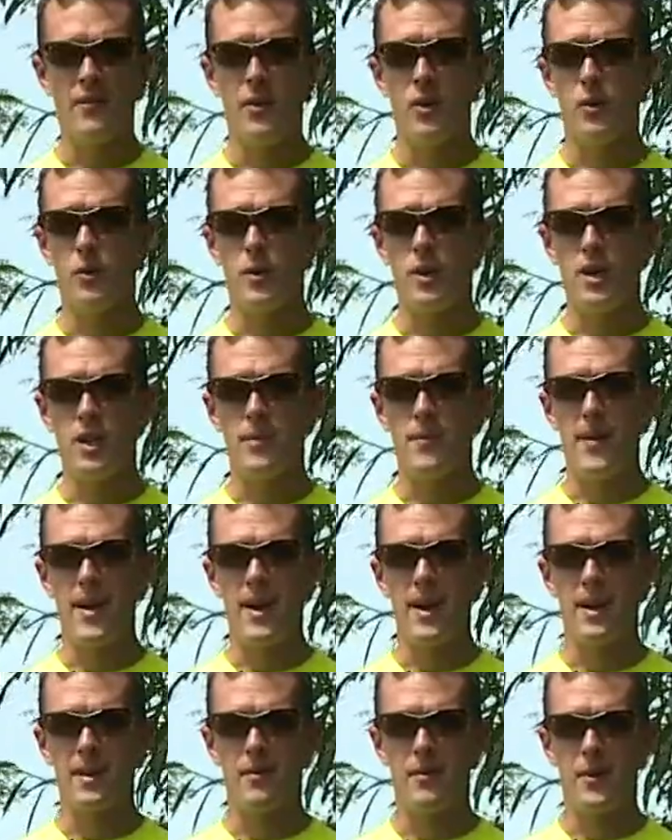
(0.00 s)
feel really
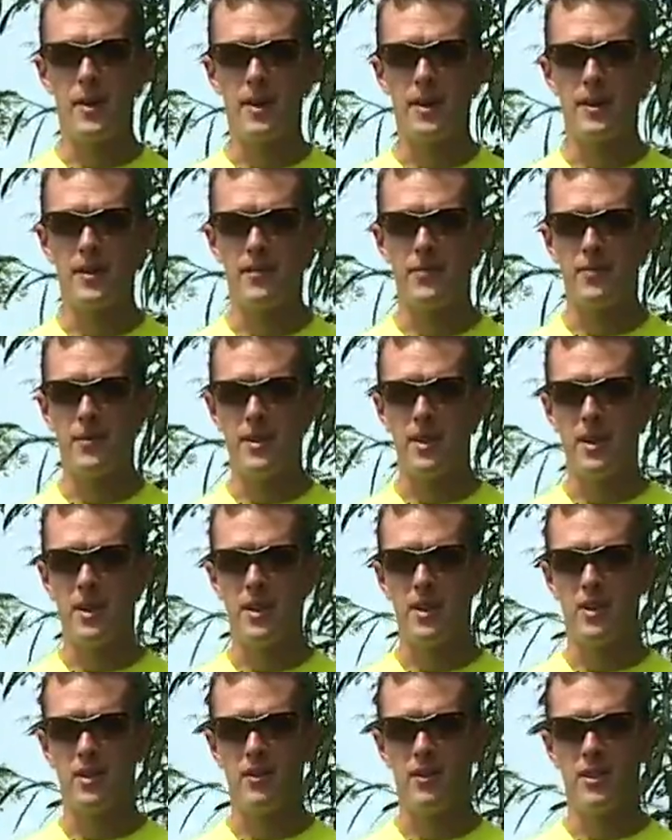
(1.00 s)
bad when, you
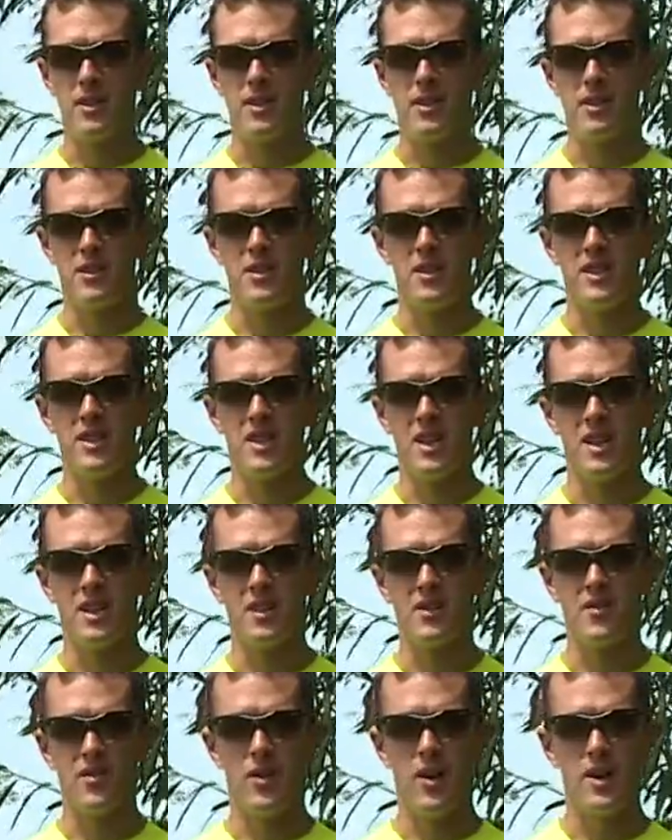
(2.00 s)
know, a student
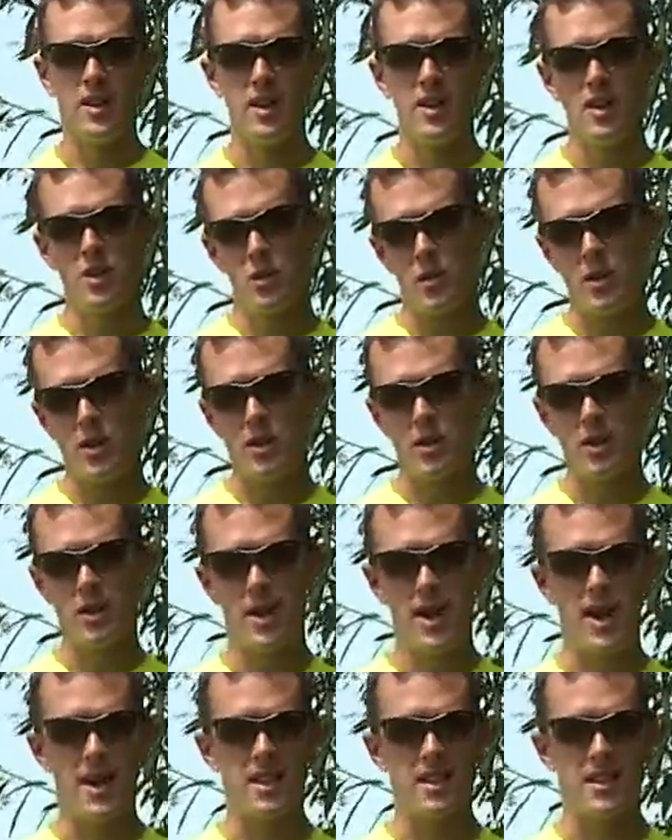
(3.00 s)
says, well, I didn't join your
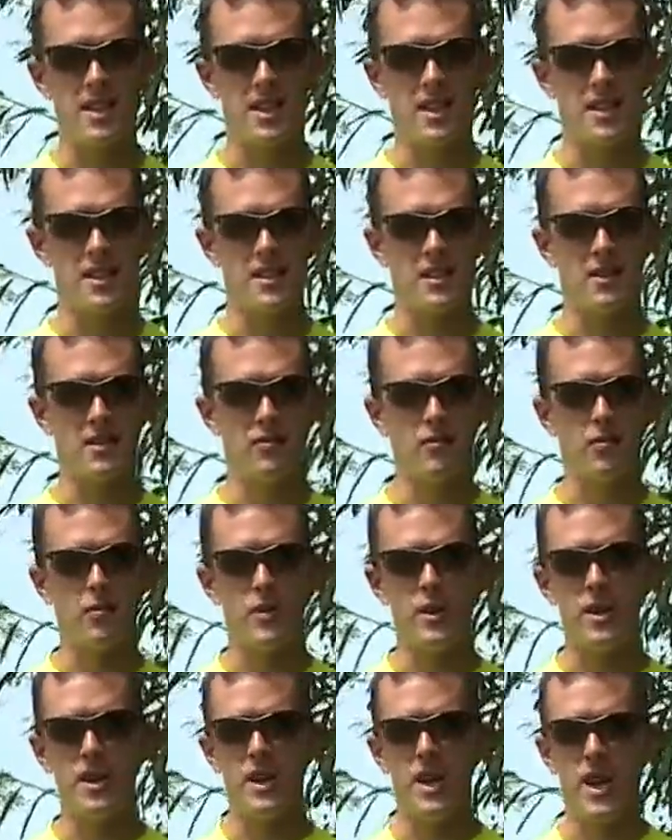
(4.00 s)
class because
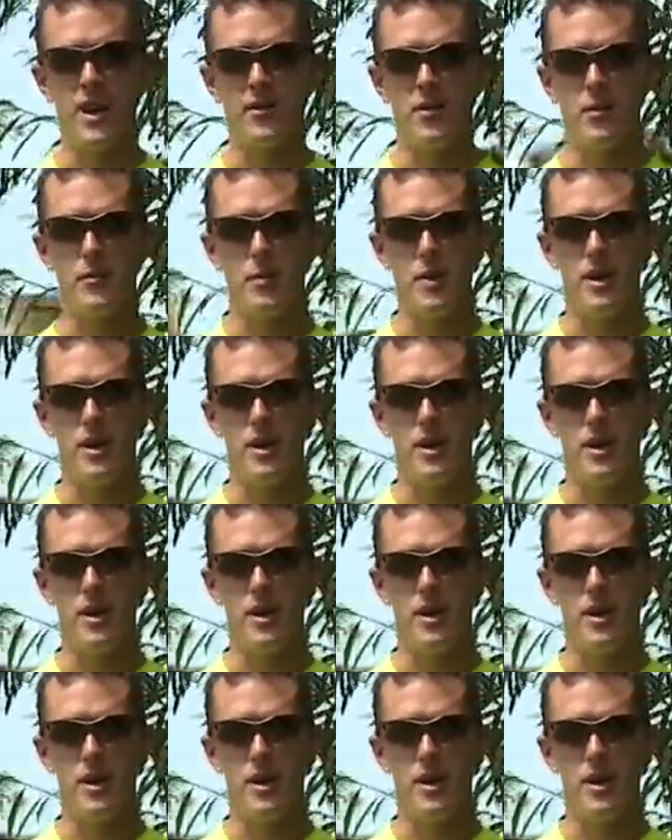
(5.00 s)
we didn't have the